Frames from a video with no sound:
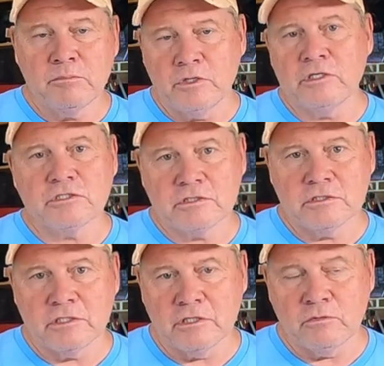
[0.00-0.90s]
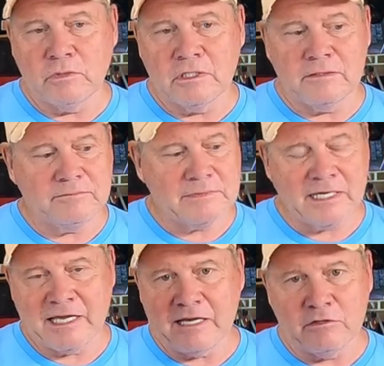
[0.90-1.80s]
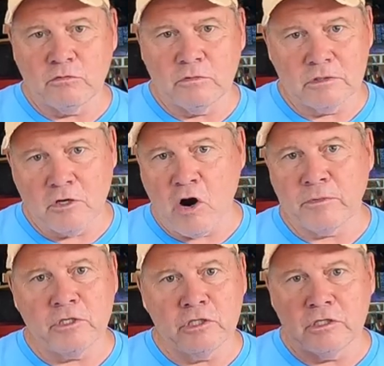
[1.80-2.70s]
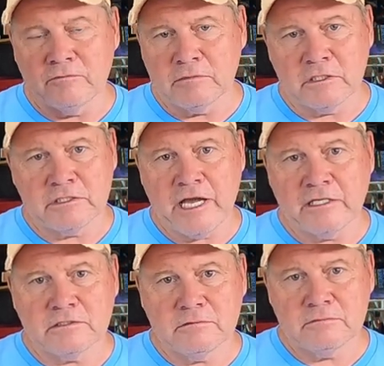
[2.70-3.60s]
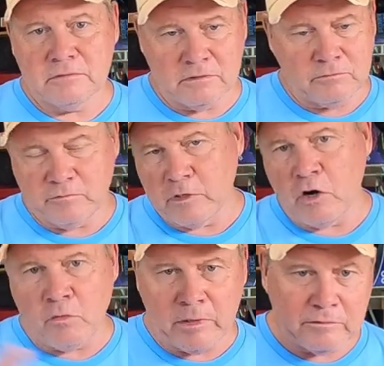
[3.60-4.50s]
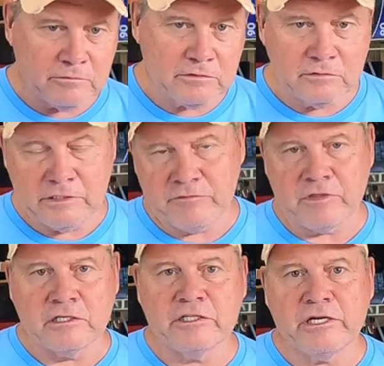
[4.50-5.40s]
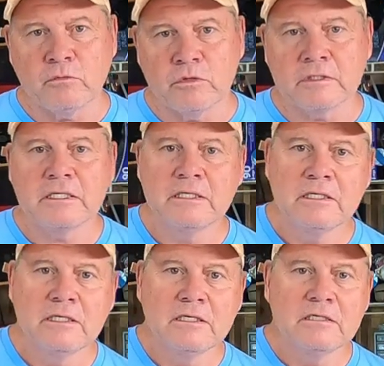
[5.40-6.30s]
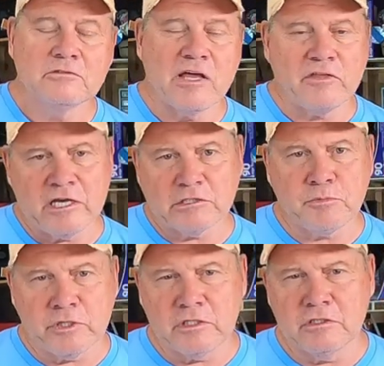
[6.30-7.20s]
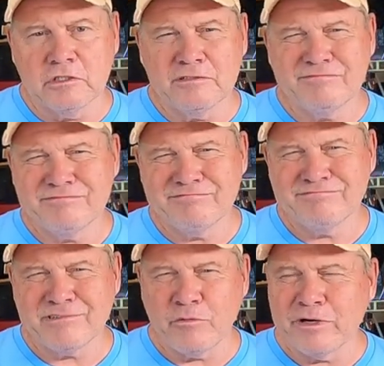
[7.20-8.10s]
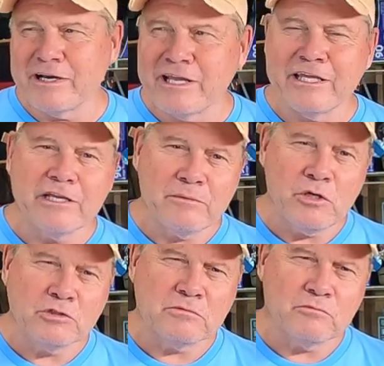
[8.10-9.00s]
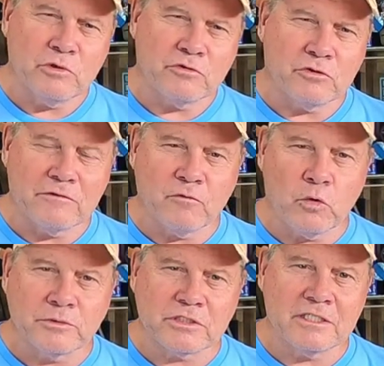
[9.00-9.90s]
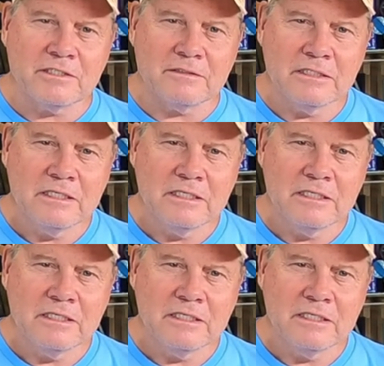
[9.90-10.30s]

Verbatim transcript: Plus, you know, uh, I got a little Garmin hub attached to with all my everything network. So I think it's pretty good. So what did I end up using? What, 34%